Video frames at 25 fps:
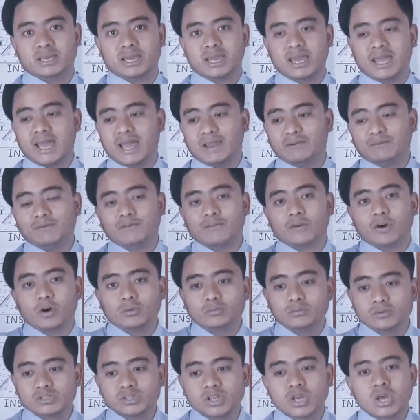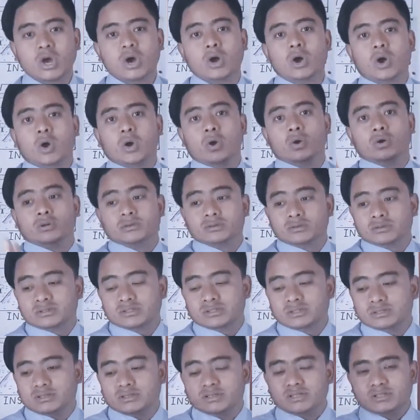and forms
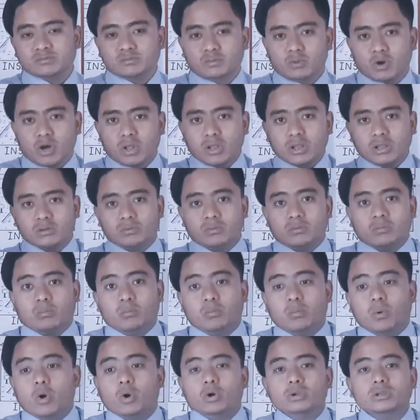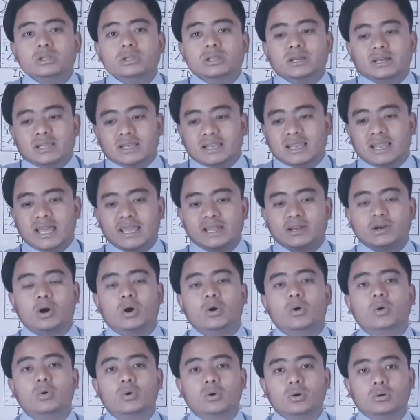small bowl like a
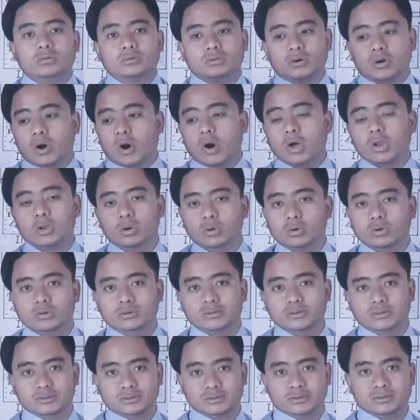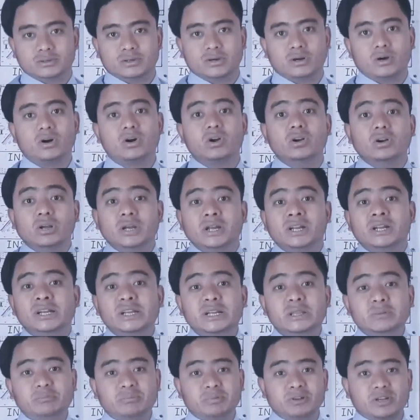hollow or
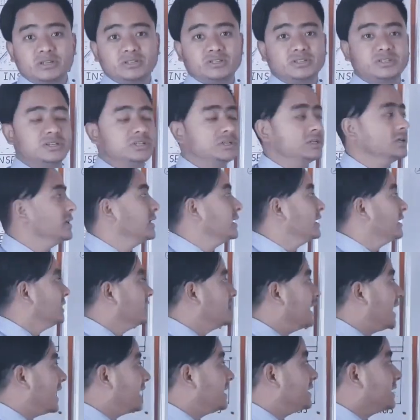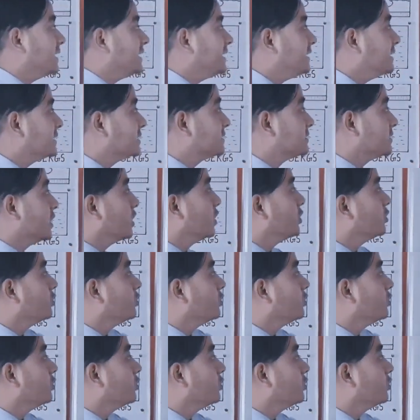depression. That is